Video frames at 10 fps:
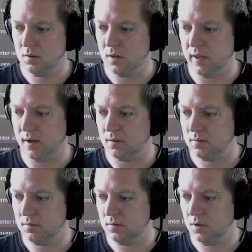Now,
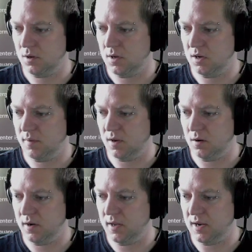you need to be
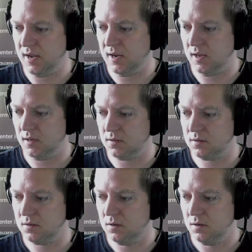1980s.
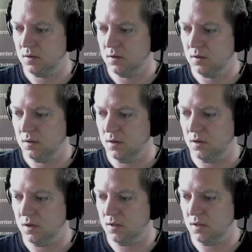You
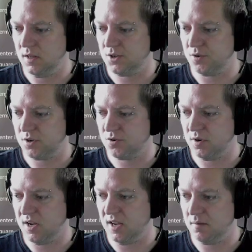need the electric
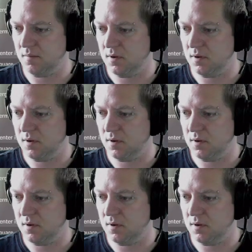tram.